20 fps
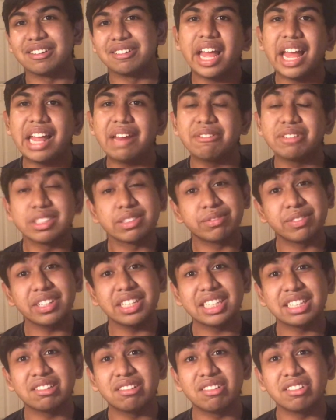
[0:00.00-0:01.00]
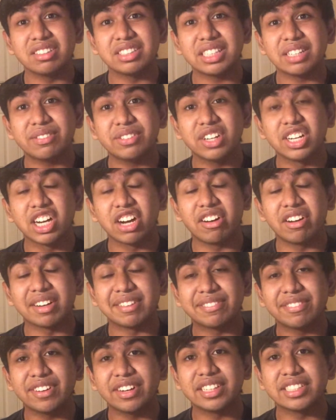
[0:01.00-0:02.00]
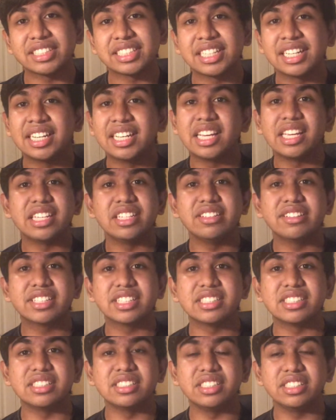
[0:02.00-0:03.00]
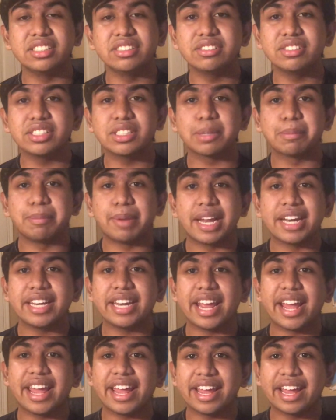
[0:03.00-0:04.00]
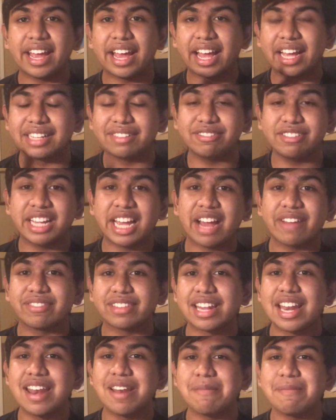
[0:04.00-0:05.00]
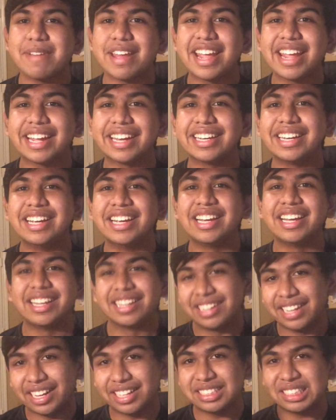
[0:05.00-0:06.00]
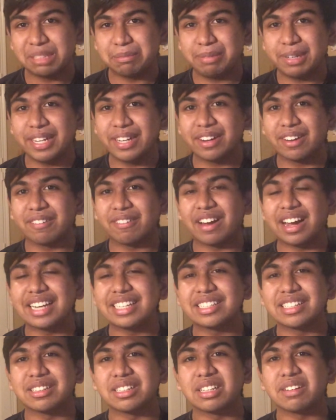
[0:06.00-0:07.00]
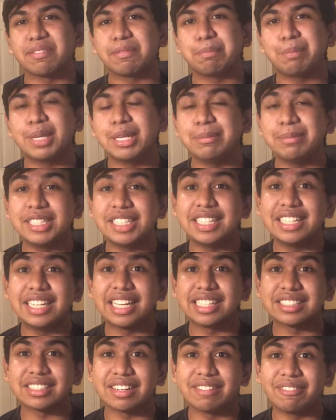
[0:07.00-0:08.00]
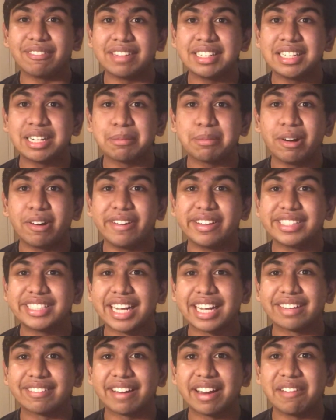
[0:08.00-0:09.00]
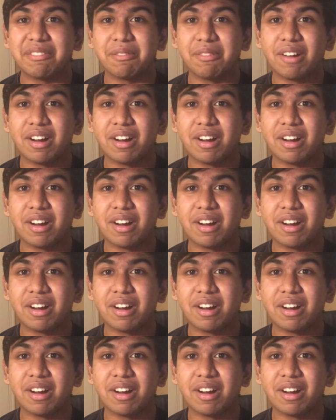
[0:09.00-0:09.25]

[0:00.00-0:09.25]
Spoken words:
And what's really cool is if you're going first, you could use your Bende if you have the main and Superior Ride your PBD as when your opponent's at grade